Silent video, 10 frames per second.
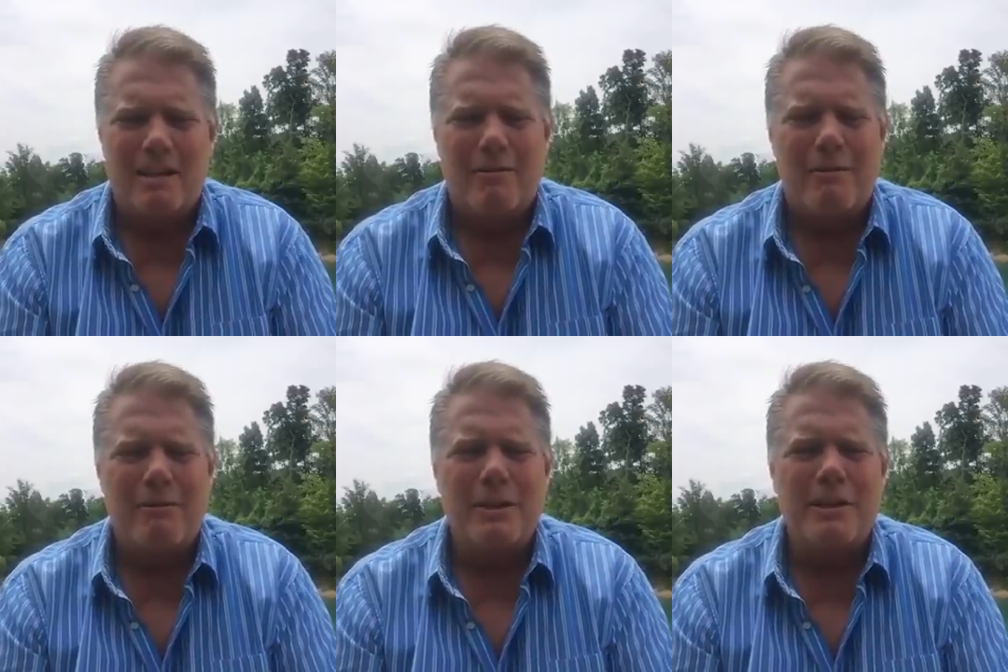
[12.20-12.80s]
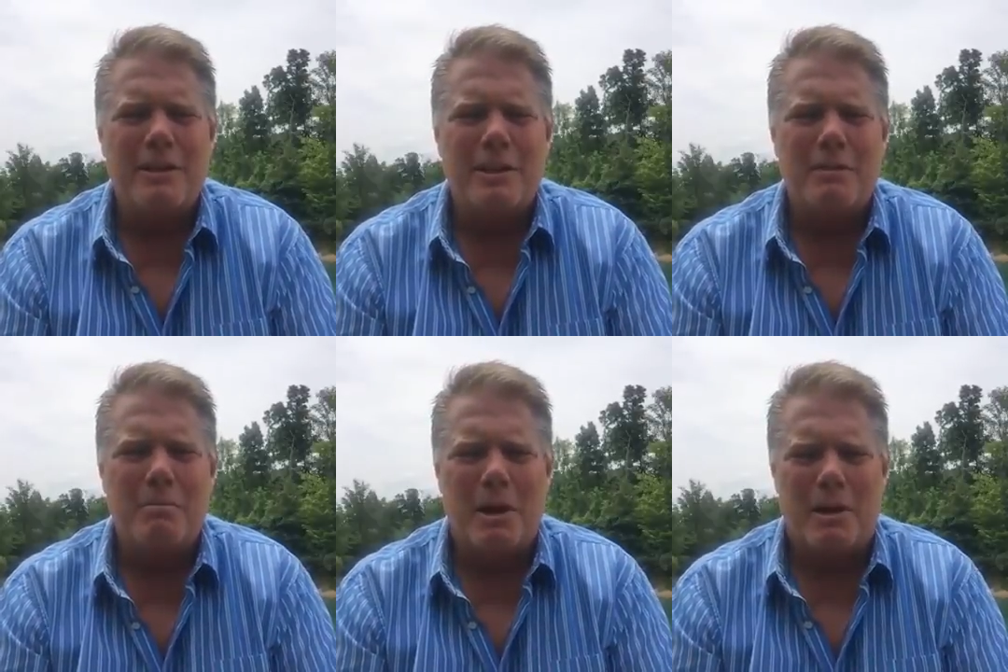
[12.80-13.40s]

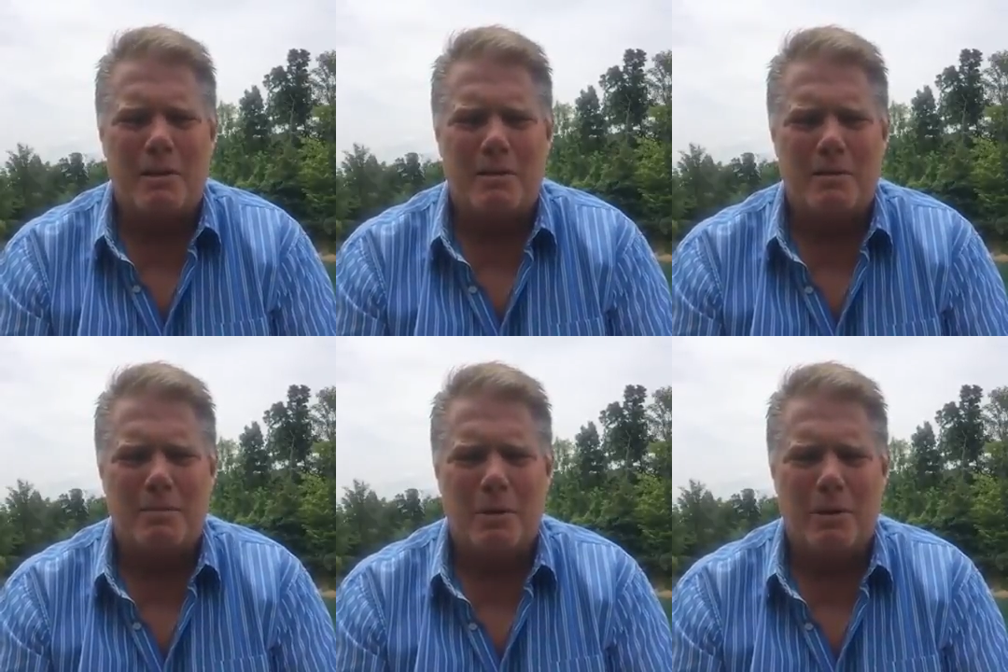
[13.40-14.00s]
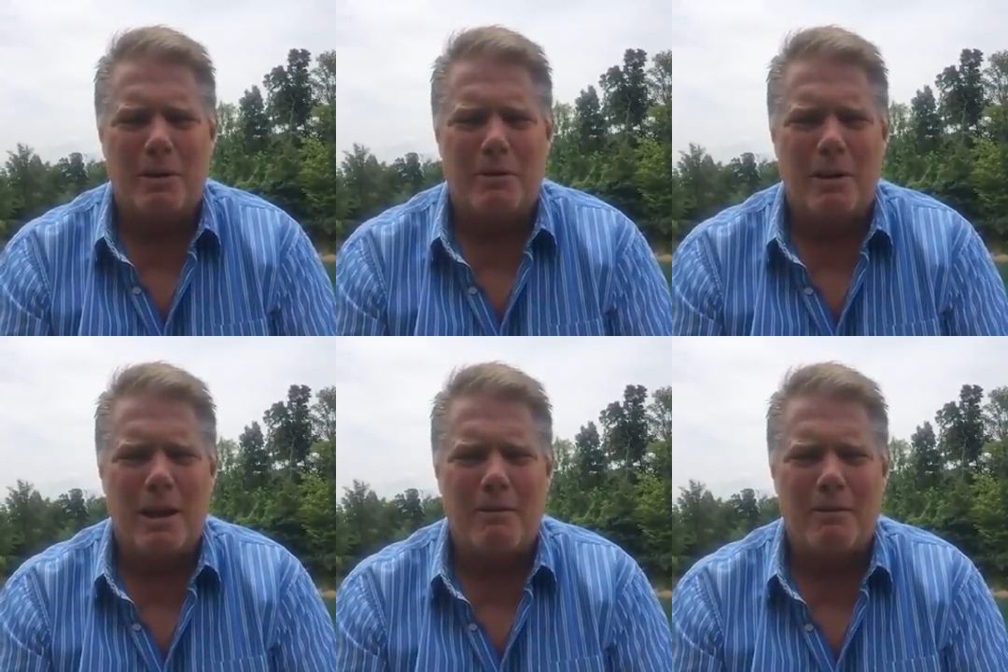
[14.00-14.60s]
56 men put their
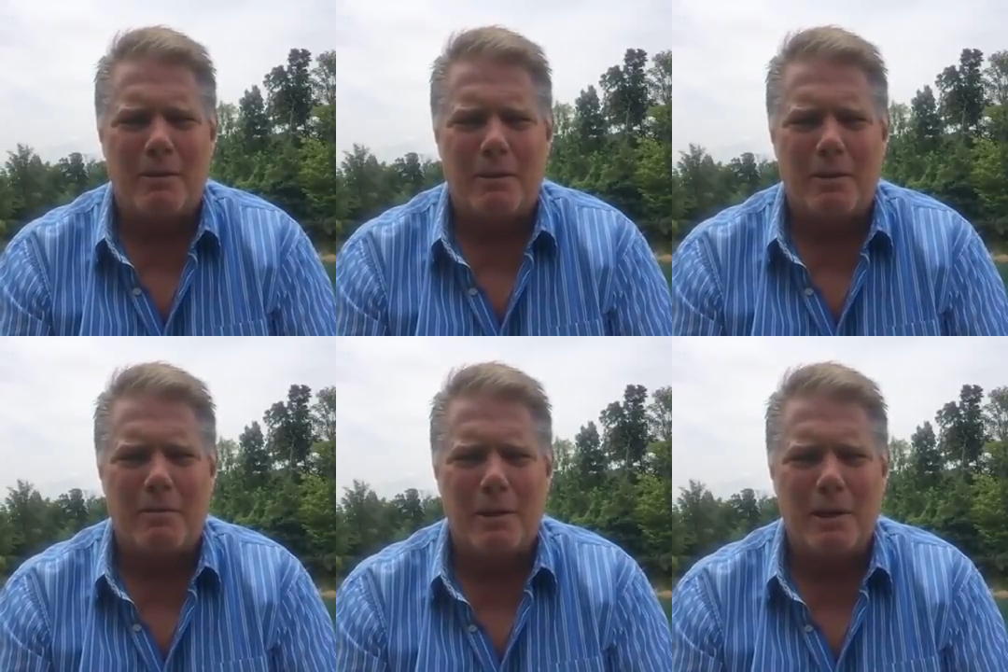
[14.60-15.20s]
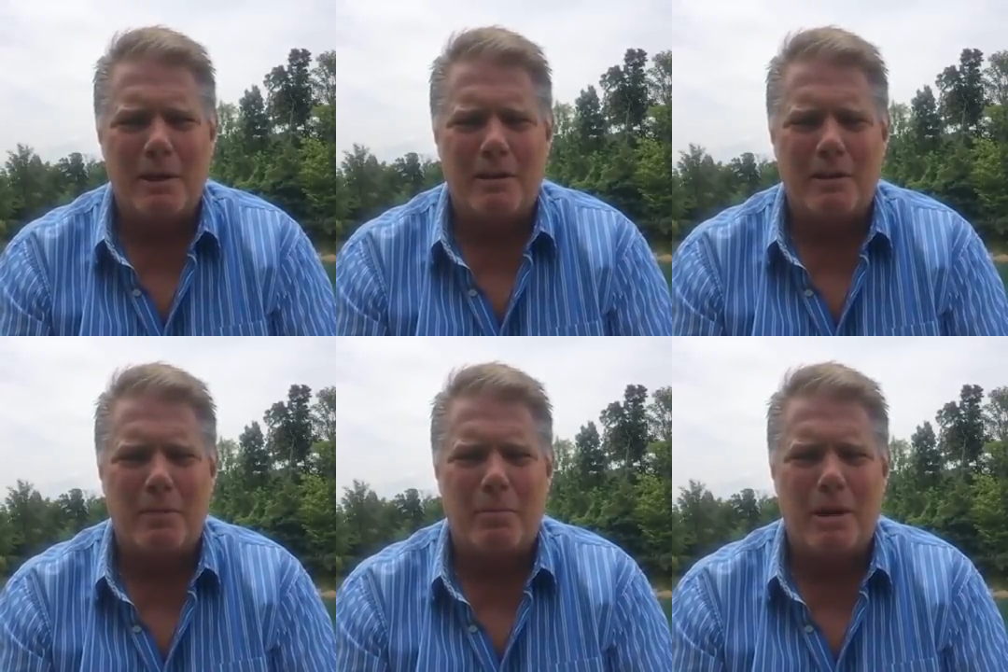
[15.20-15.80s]
life, their liberty,
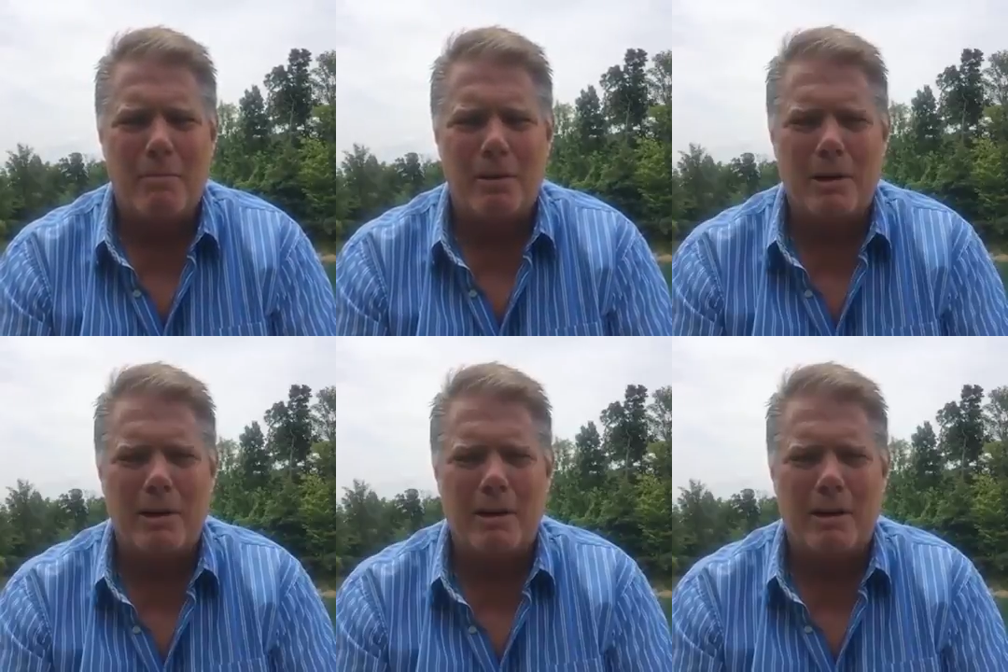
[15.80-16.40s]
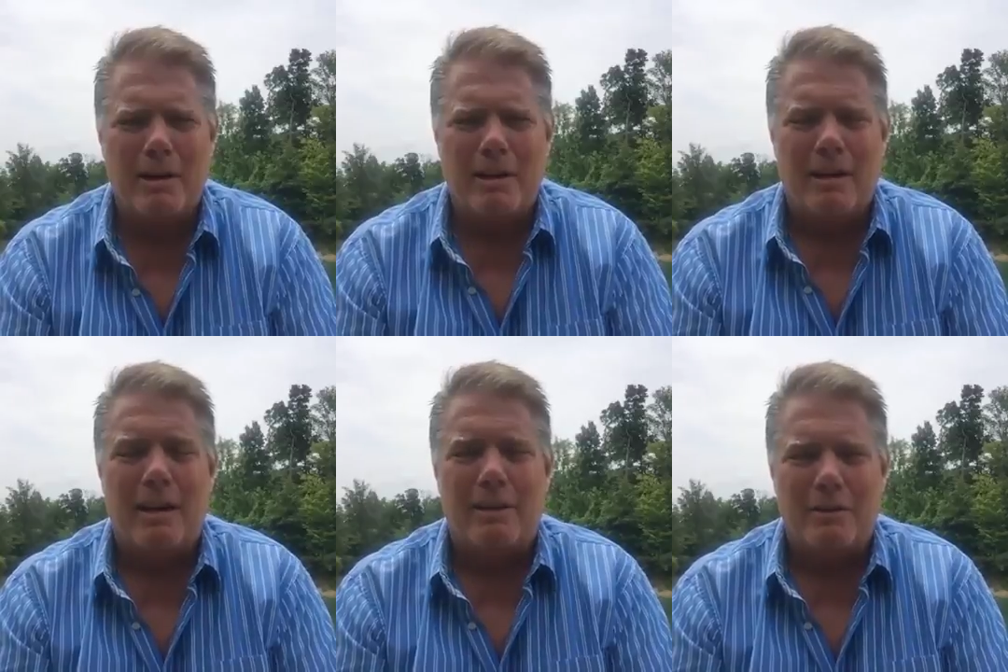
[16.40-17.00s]
their property,
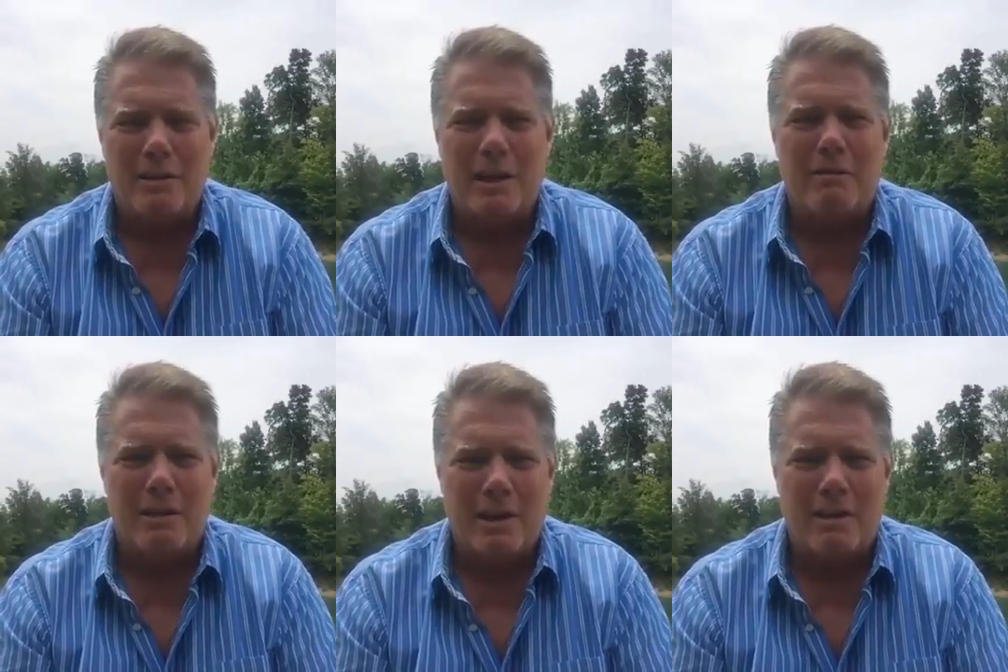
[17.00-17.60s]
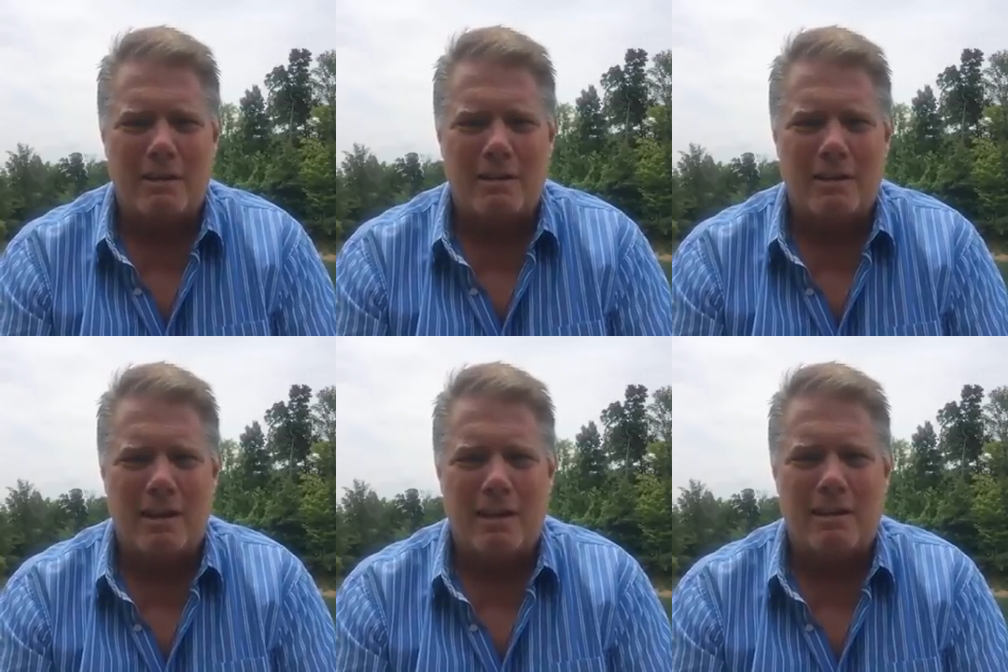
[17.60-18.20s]
and their sacred honor
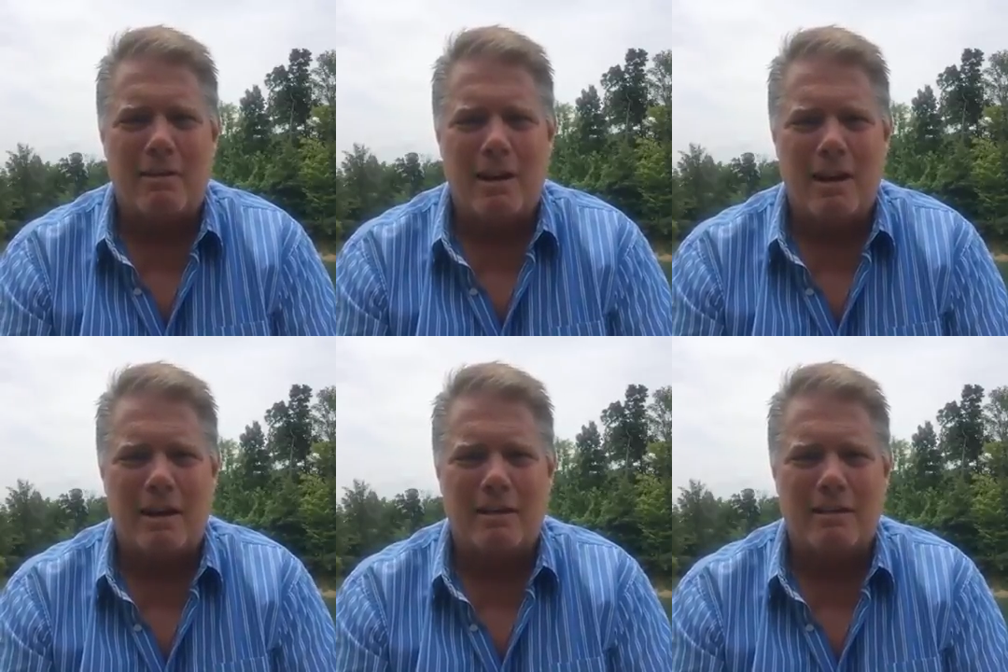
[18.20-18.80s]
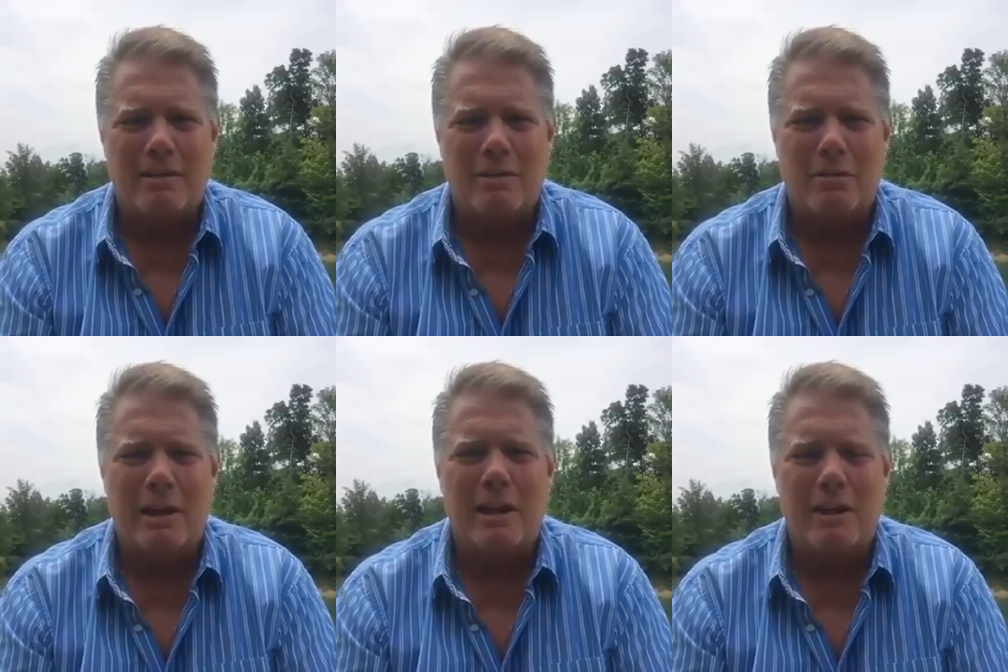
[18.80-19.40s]
on the line so
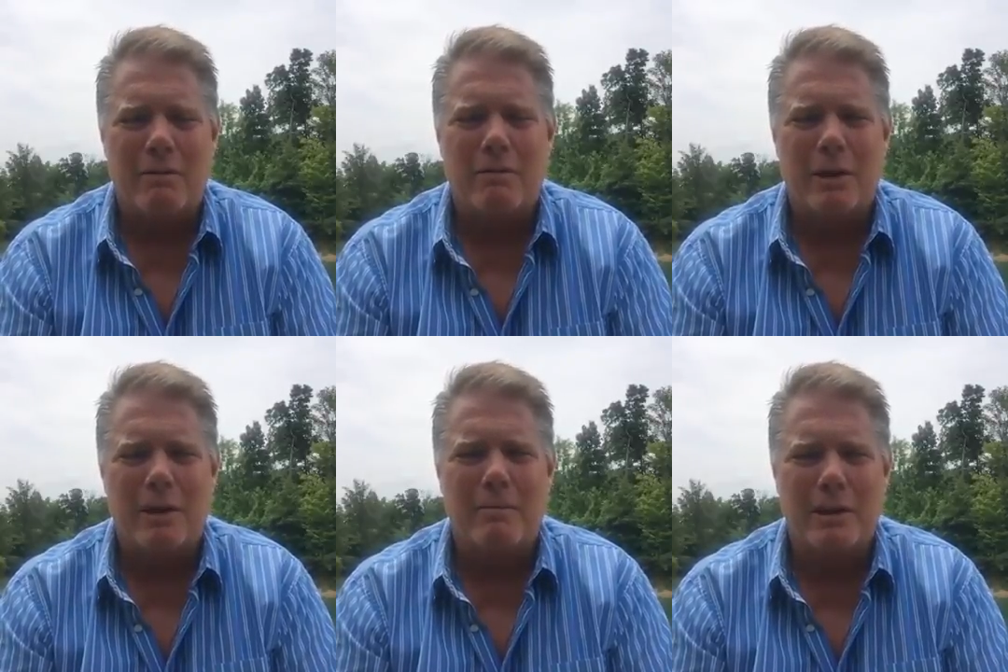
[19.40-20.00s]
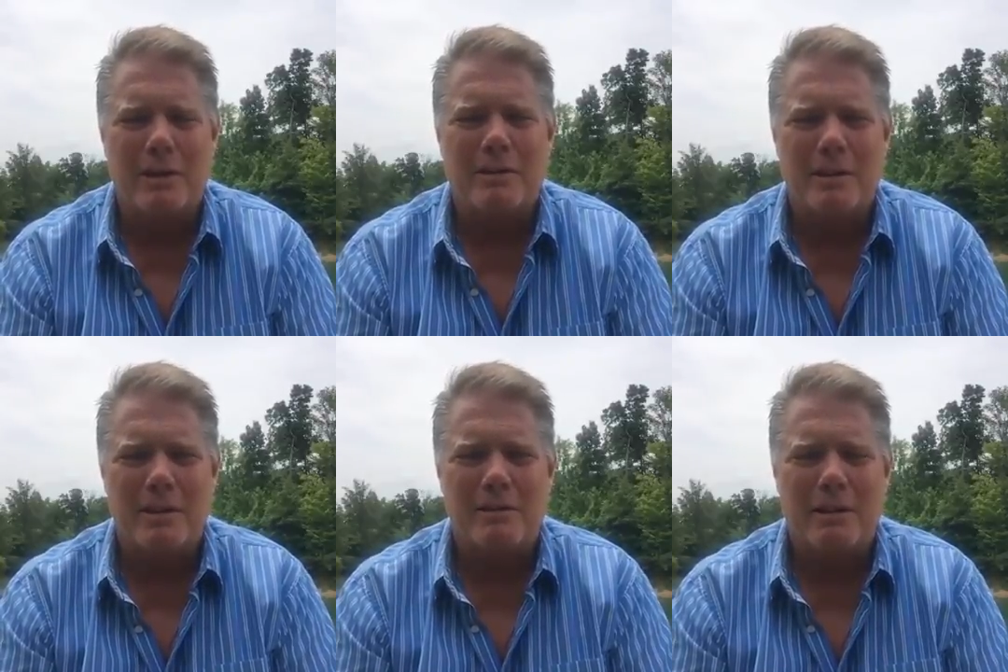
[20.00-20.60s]
we could have freedom in this
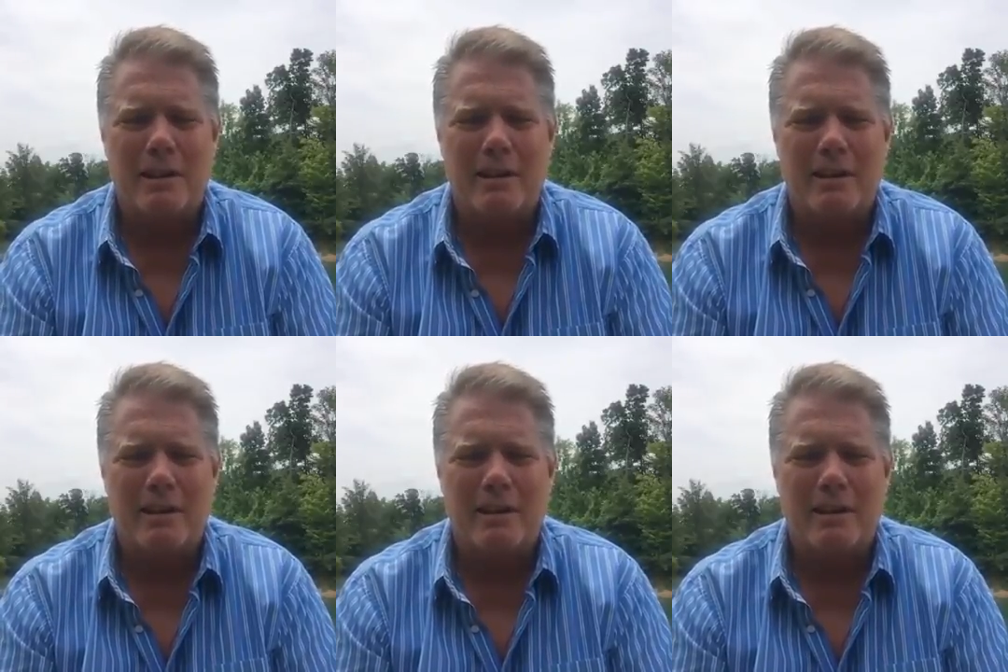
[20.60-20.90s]
country.